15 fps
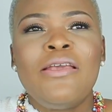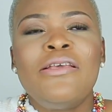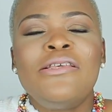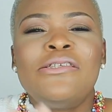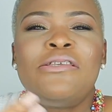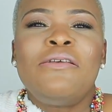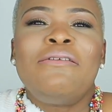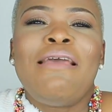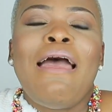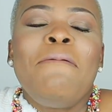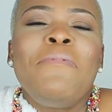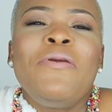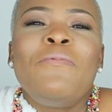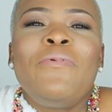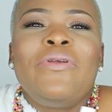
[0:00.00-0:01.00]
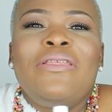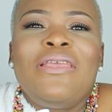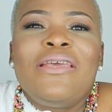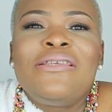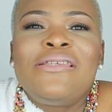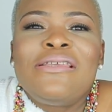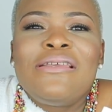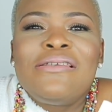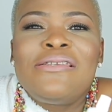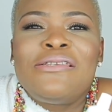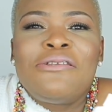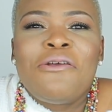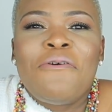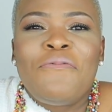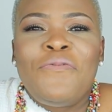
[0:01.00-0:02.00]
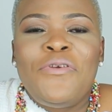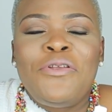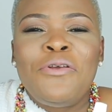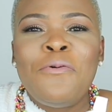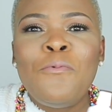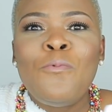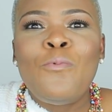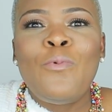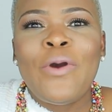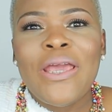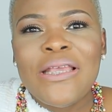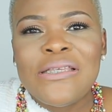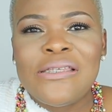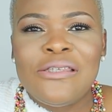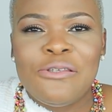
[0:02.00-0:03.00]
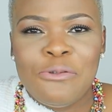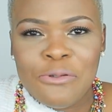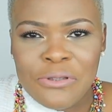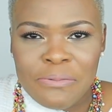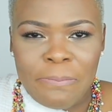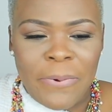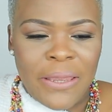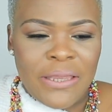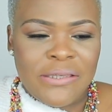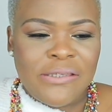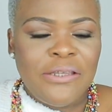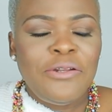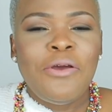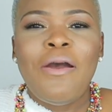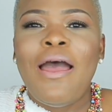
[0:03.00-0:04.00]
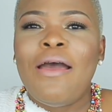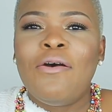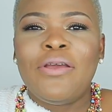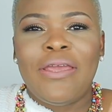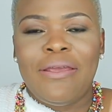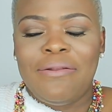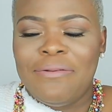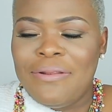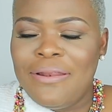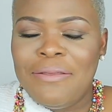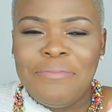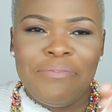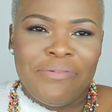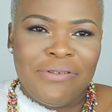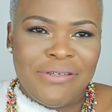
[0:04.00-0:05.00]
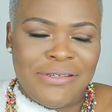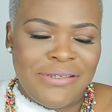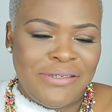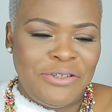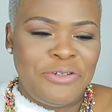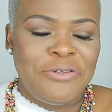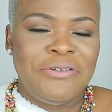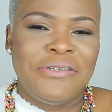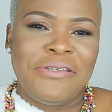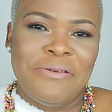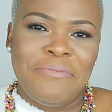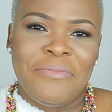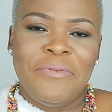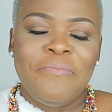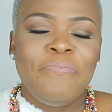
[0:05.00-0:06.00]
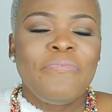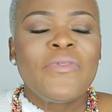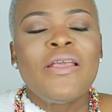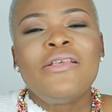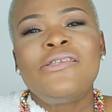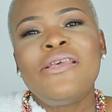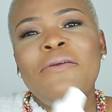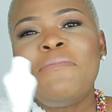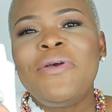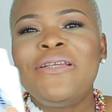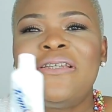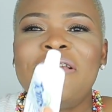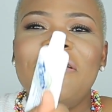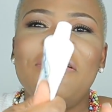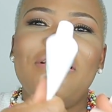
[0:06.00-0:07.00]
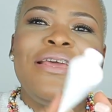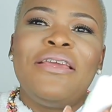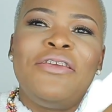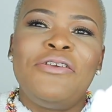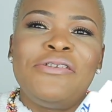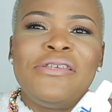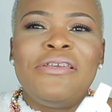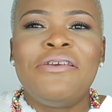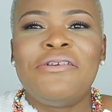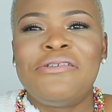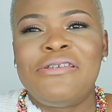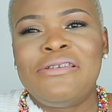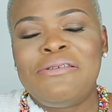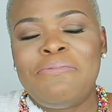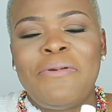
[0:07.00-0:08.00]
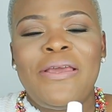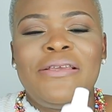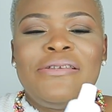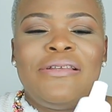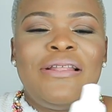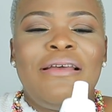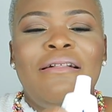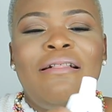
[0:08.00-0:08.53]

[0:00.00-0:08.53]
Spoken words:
So with this stuff, you don't waste toothpaste. Okay, let me just show you something. So imagine you're using your toothpaste, you're